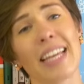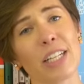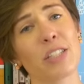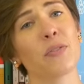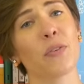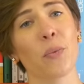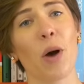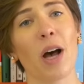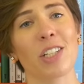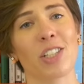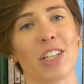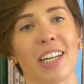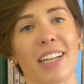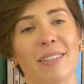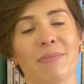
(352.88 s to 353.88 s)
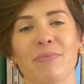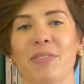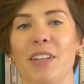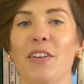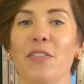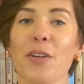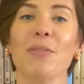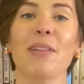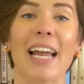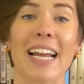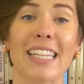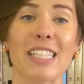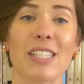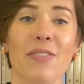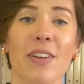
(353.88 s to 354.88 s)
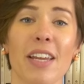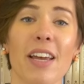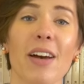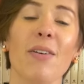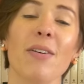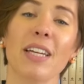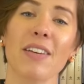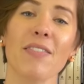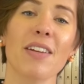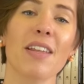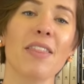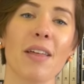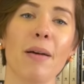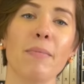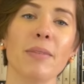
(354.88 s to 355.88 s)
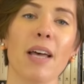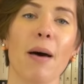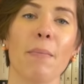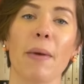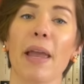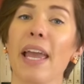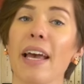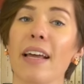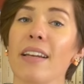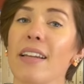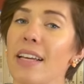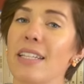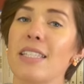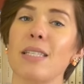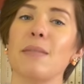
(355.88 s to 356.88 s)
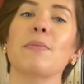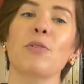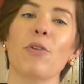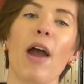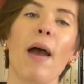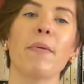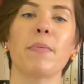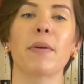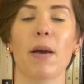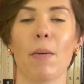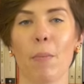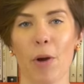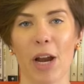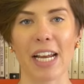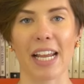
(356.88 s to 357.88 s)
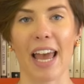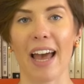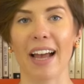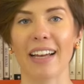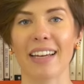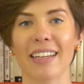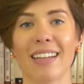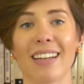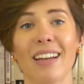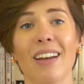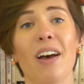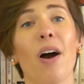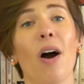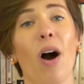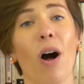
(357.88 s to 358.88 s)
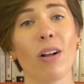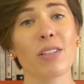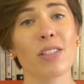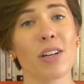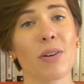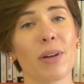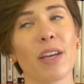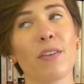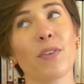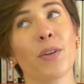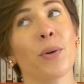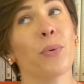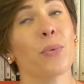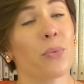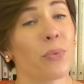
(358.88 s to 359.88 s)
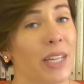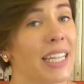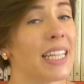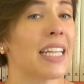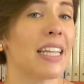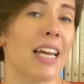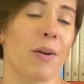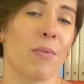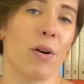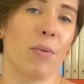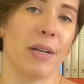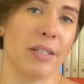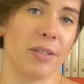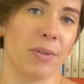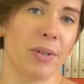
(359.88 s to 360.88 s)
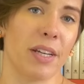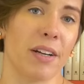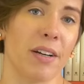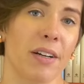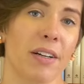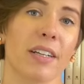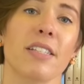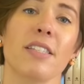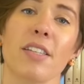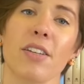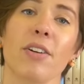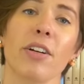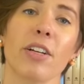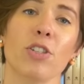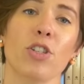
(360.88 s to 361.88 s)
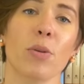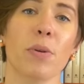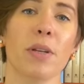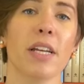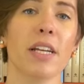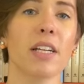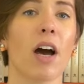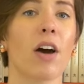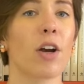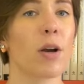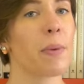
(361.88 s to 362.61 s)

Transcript: Thanks for watching, if you like this video, give it a thumbs up and hit subscribe to become a Brainiac. Also, if you really like what we do here, consider contributing on